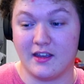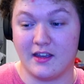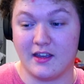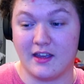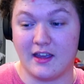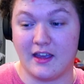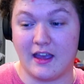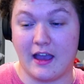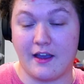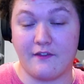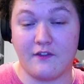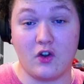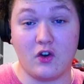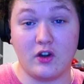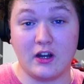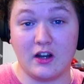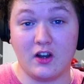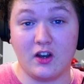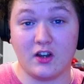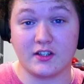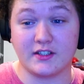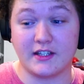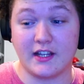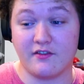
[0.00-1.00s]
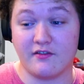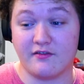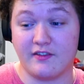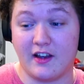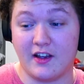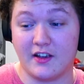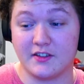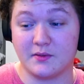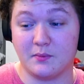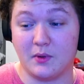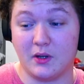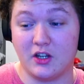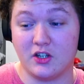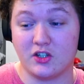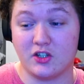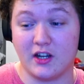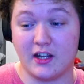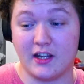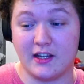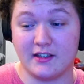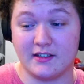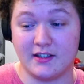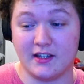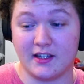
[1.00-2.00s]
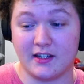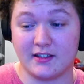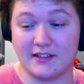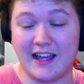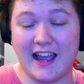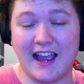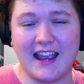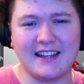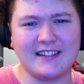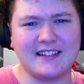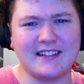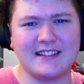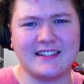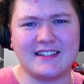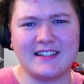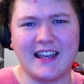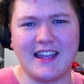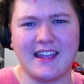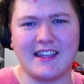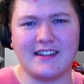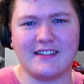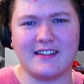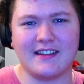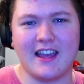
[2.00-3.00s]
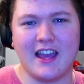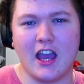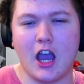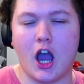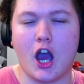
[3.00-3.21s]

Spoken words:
have only lost 7,186. That is insane.